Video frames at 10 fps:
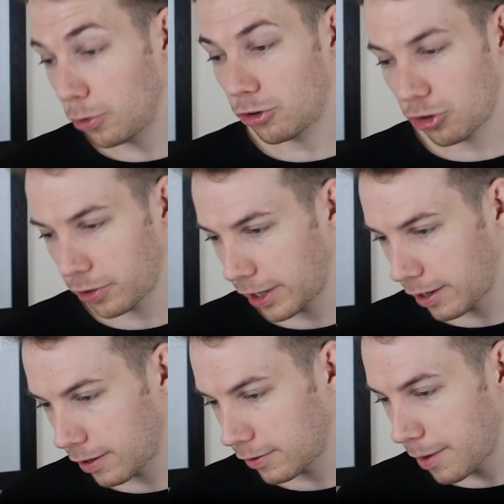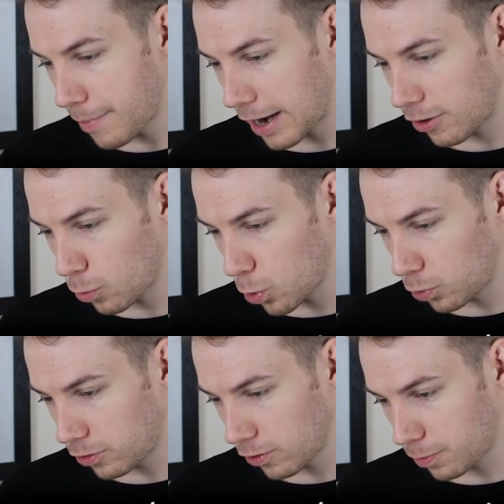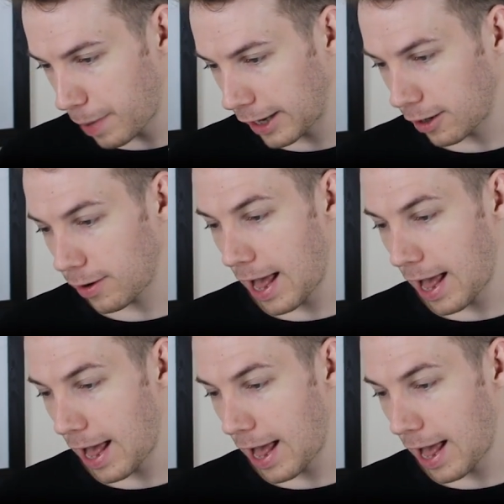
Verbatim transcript: Luke Choniard, Amanda Walters, Bengu